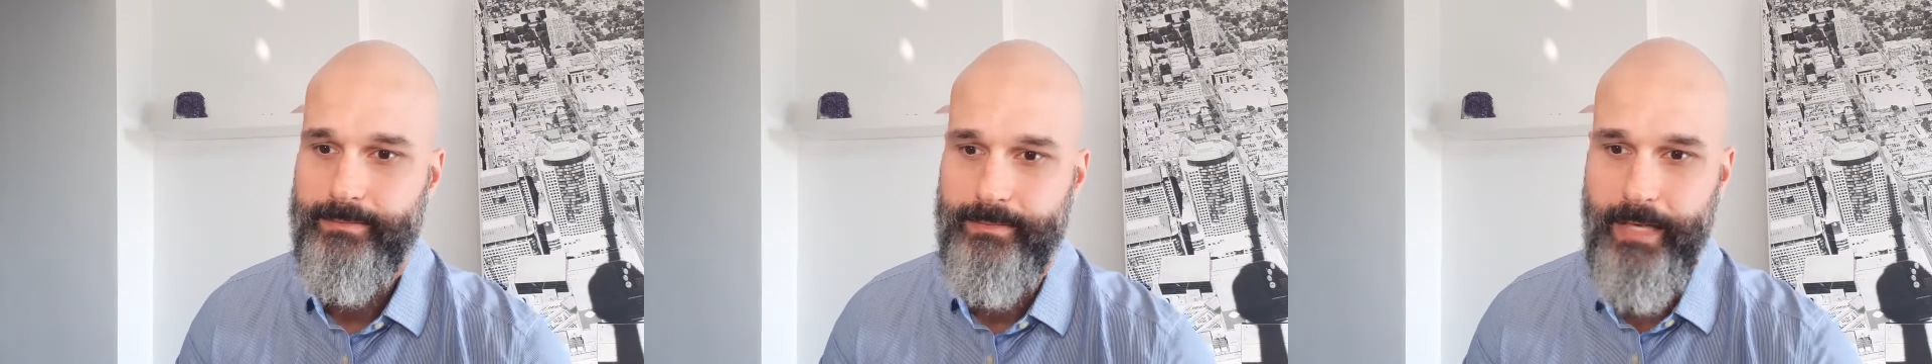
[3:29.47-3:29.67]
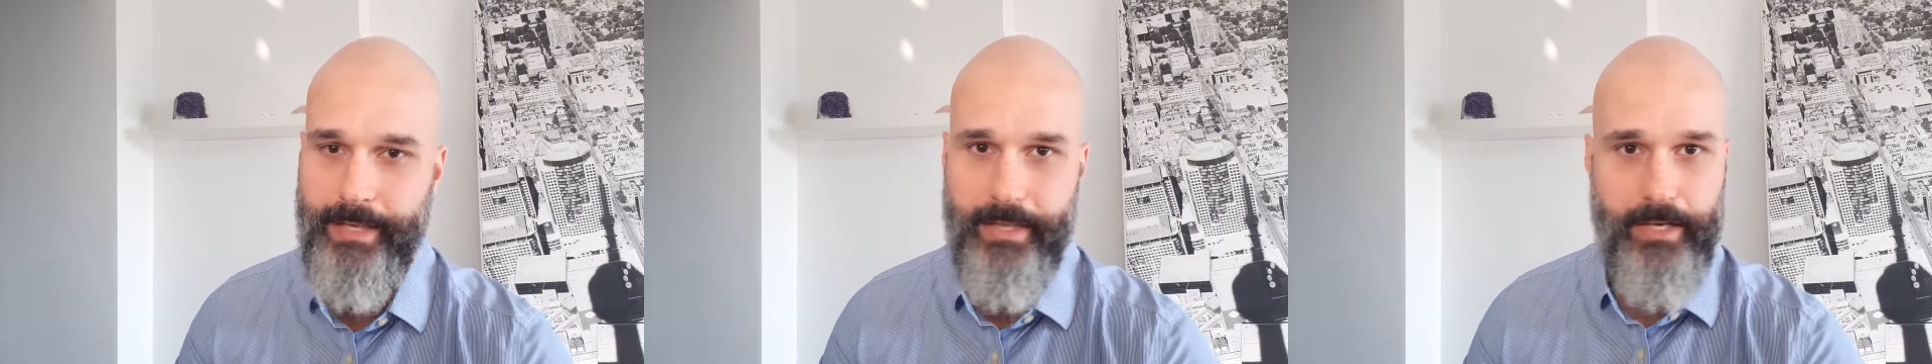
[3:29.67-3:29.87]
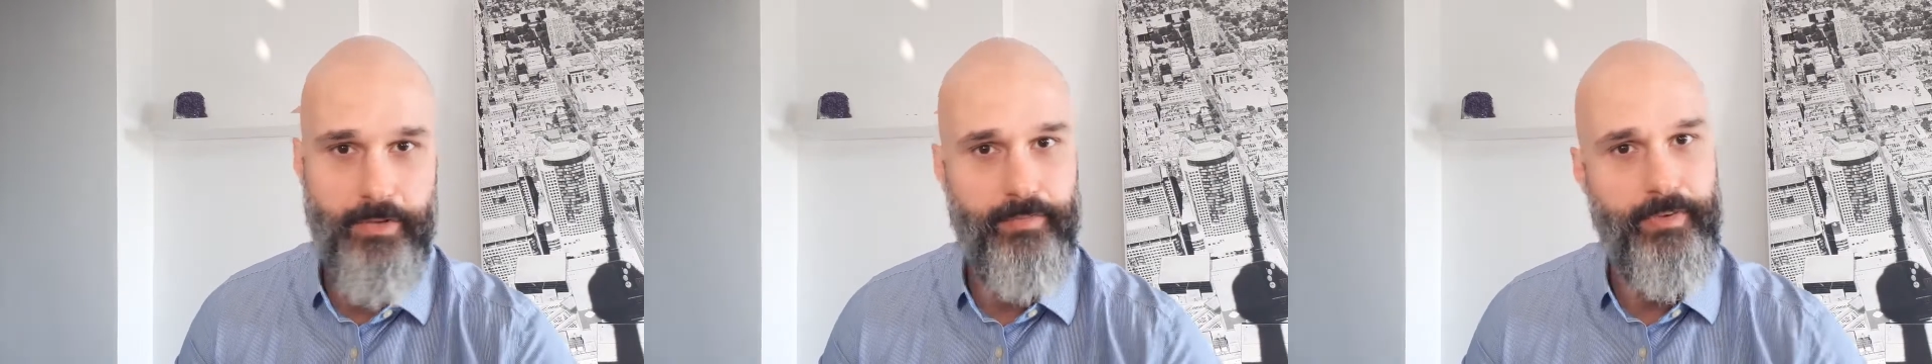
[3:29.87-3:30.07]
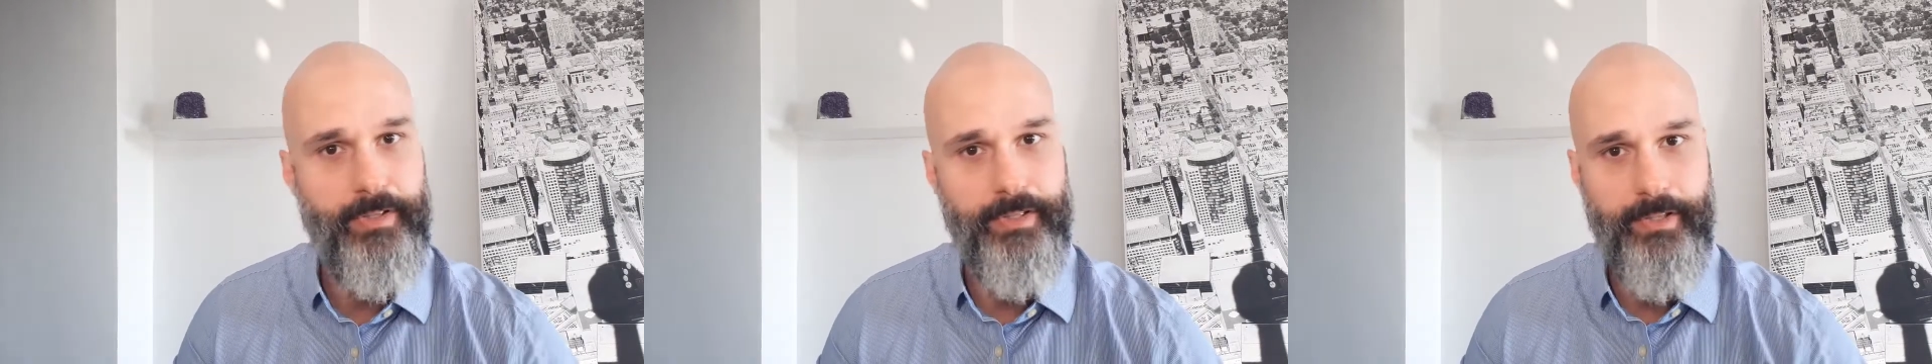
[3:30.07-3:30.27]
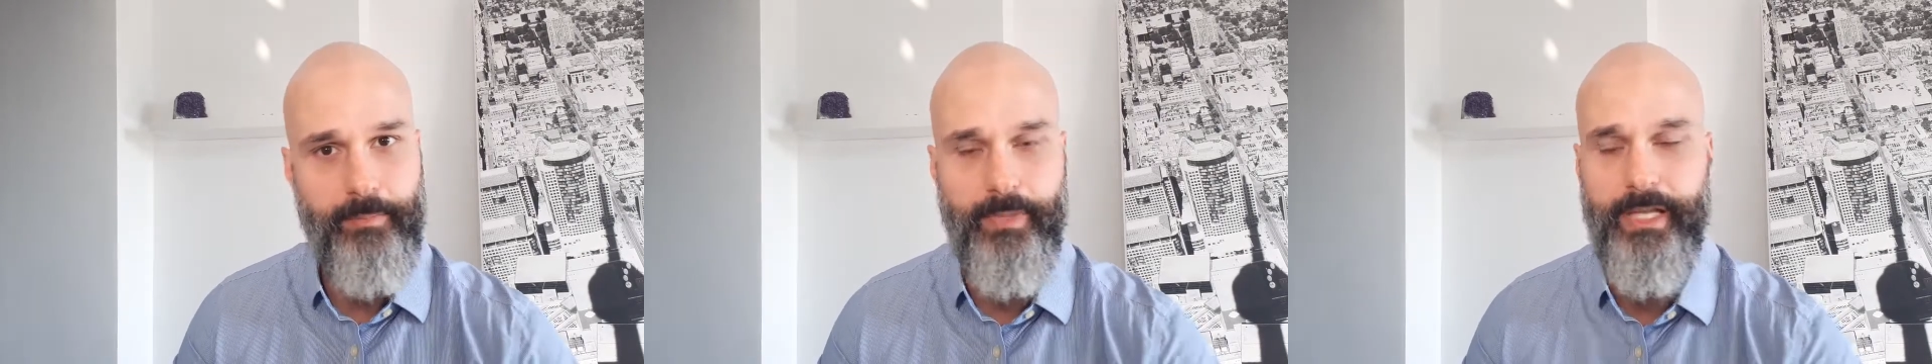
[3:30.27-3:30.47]
and then you fill
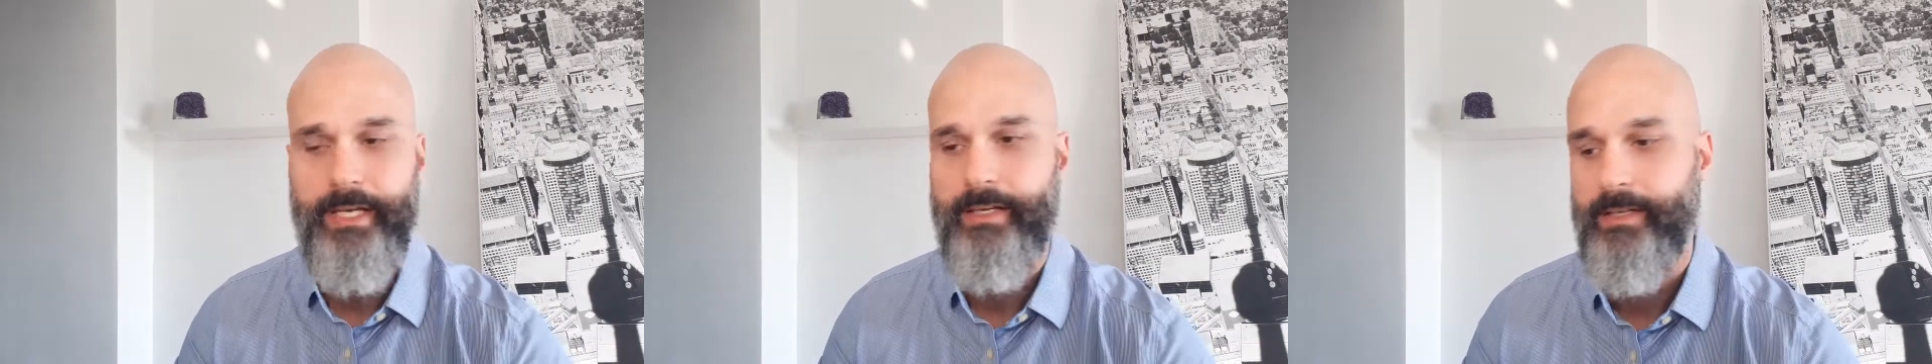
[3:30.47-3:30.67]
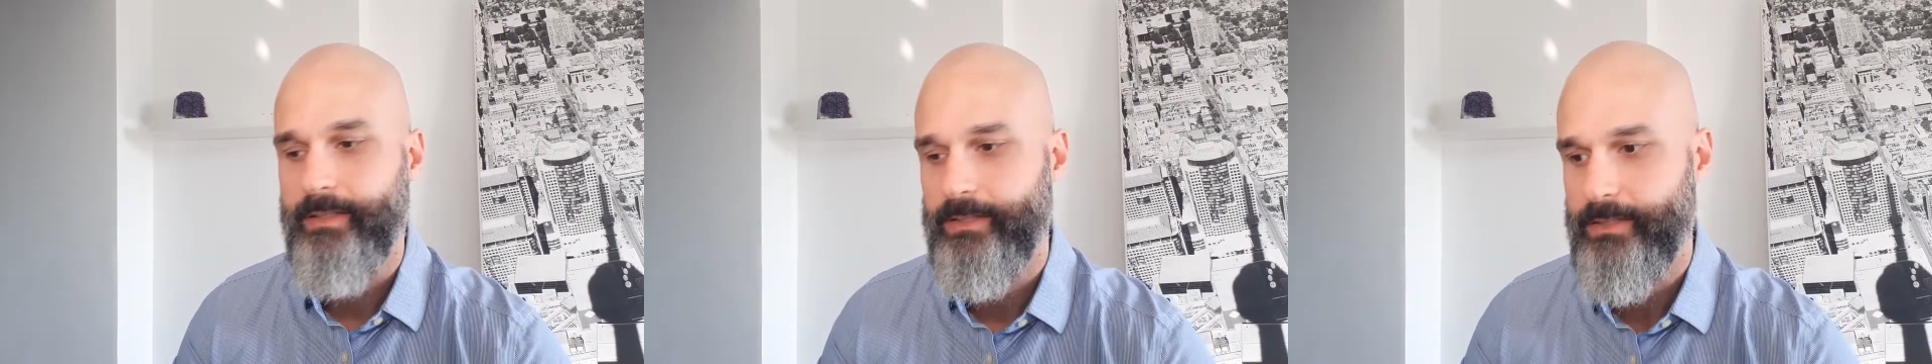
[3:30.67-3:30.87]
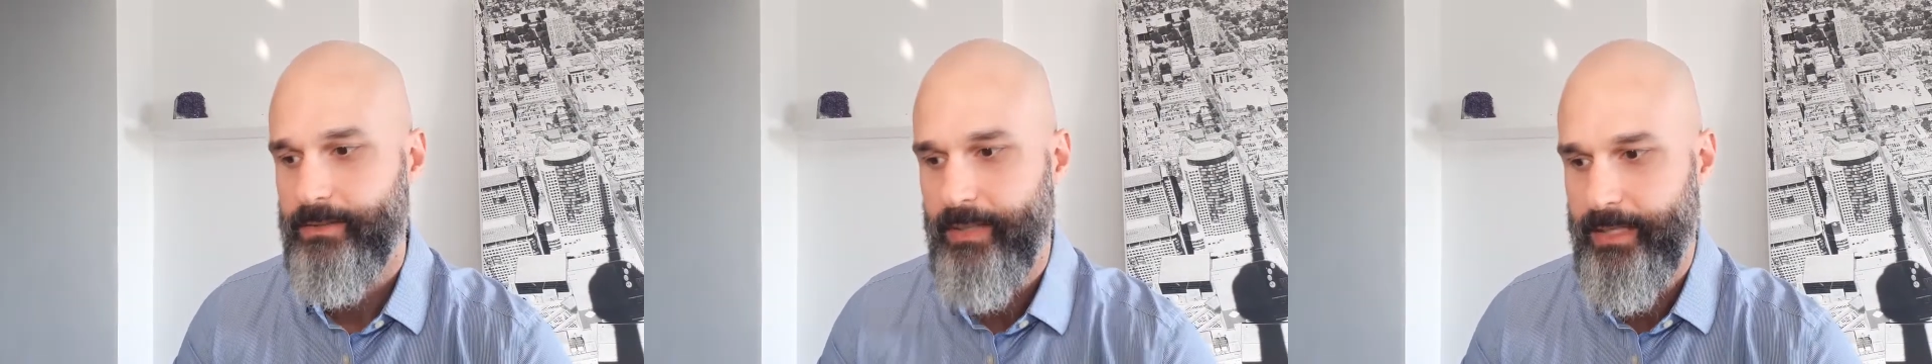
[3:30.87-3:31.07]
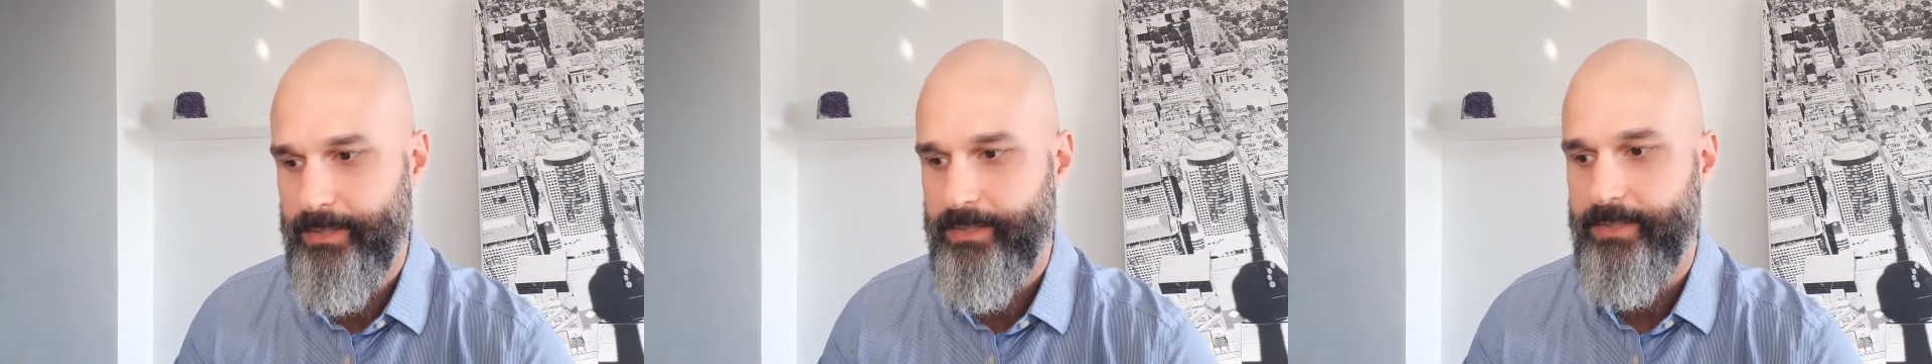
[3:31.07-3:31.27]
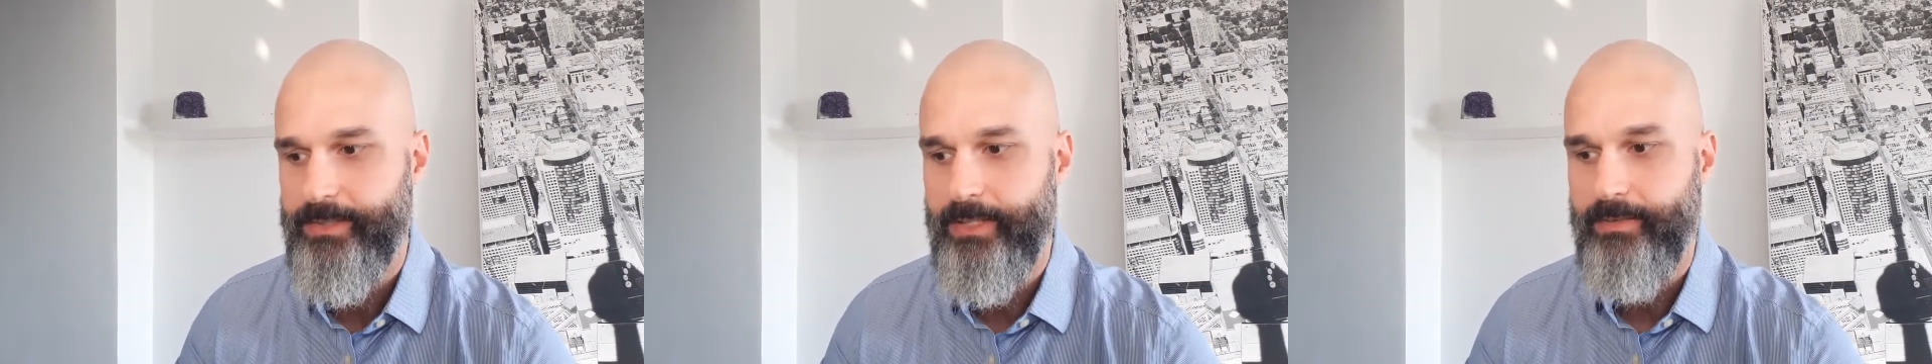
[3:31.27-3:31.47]
in the blank. So
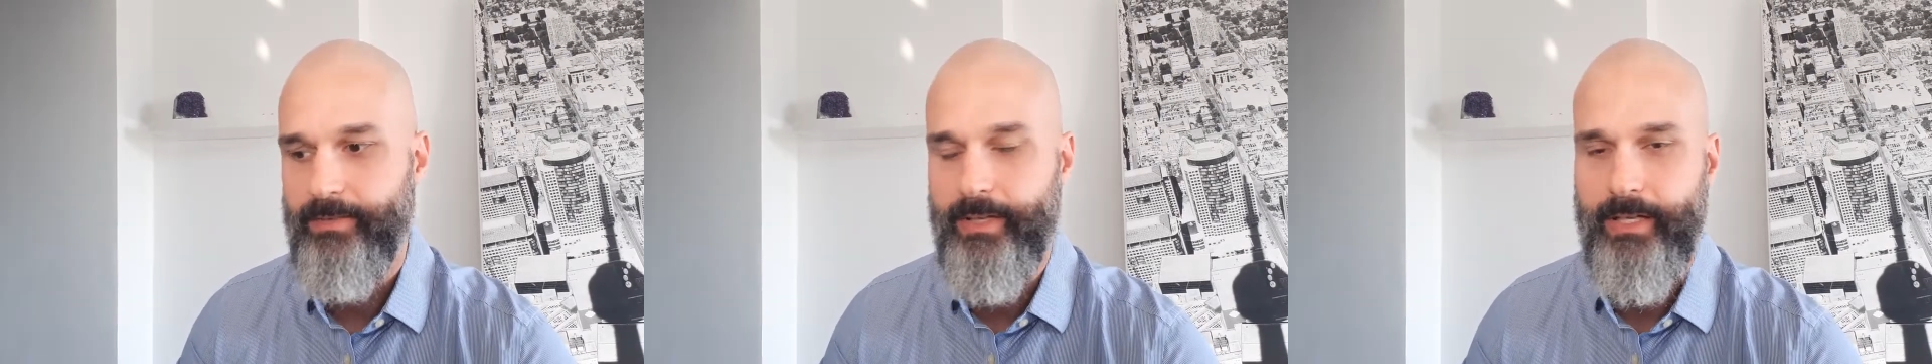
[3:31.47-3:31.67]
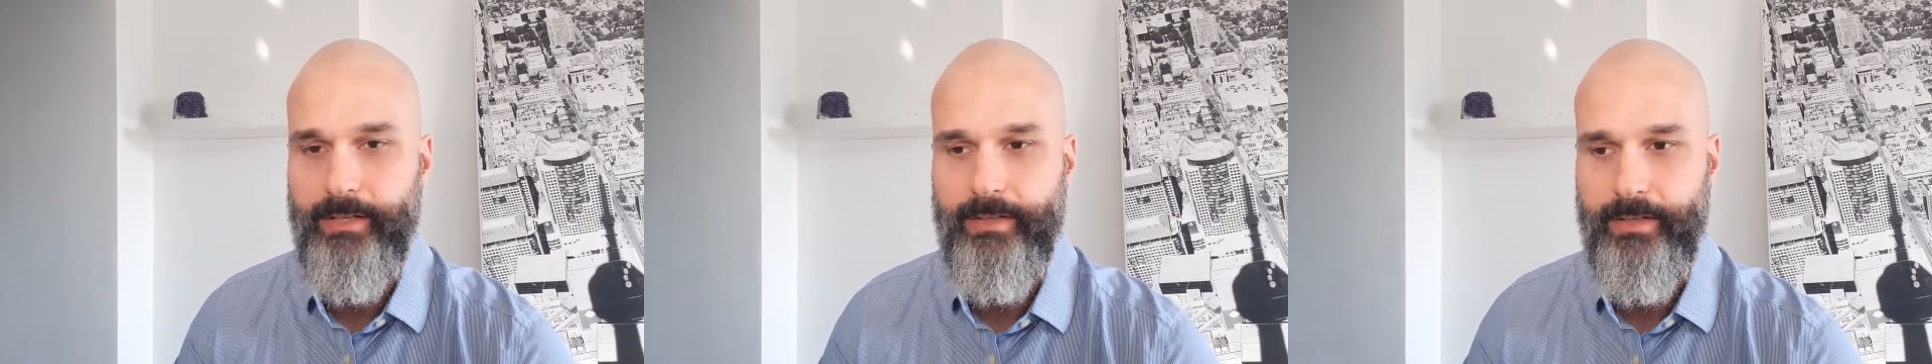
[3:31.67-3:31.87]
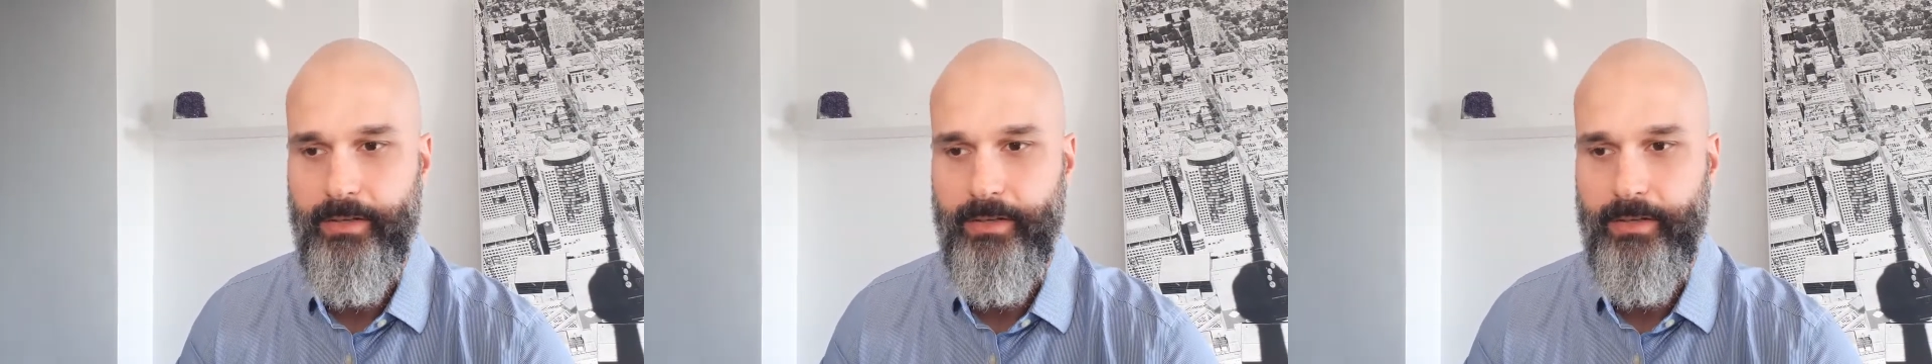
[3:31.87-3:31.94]
ask yourself that.